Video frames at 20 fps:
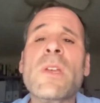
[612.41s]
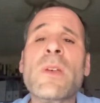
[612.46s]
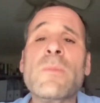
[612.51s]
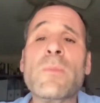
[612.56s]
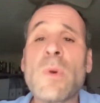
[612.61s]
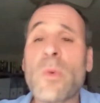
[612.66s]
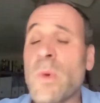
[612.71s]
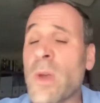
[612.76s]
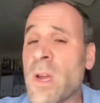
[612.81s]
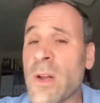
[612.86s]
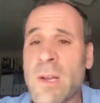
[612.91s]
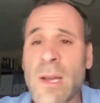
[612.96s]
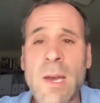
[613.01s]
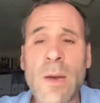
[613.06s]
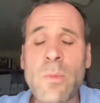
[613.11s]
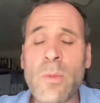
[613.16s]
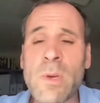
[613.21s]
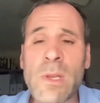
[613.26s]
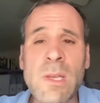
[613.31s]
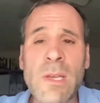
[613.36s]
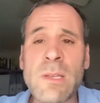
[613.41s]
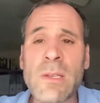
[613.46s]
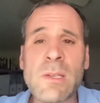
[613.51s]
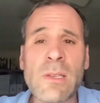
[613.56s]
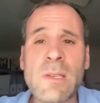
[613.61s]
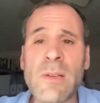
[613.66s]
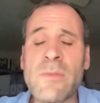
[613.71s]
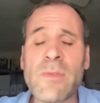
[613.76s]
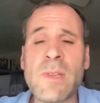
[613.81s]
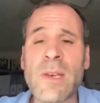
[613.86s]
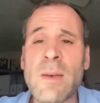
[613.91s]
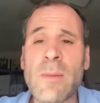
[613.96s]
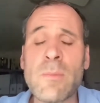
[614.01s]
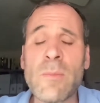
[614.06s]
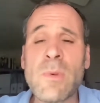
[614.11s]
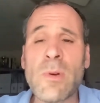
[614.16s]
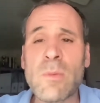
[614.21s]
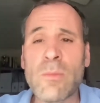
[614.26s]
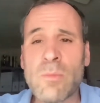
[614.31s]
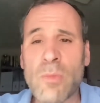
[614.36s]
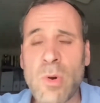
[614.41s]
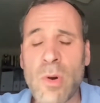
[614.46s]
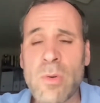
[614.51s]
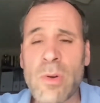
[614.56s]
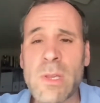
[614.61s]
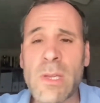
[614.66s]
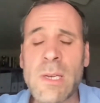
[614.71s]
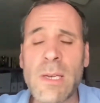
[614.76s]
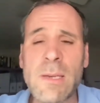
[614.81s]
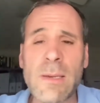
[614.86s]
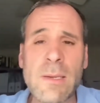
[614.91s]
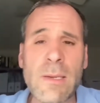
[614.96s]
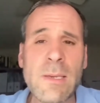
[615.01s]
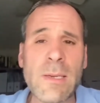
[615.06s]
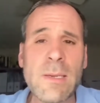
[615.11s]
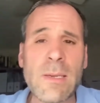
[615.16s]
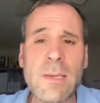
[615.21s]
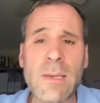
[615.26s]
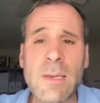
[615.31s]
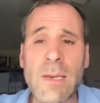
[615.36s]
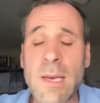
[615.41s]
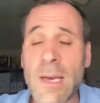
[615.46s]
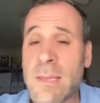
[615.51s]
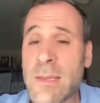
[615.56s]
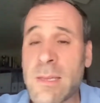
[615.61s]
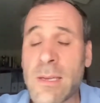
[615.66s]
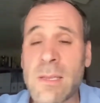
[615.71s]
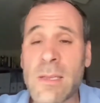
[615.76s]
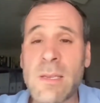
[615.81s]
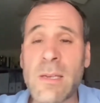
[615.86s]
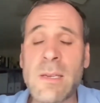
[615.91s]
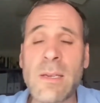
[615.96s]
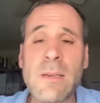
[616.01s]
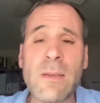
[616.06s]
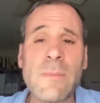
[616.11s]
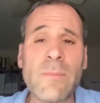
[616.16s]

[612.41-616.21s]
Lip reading: but we are not willing to live them morally, ethically,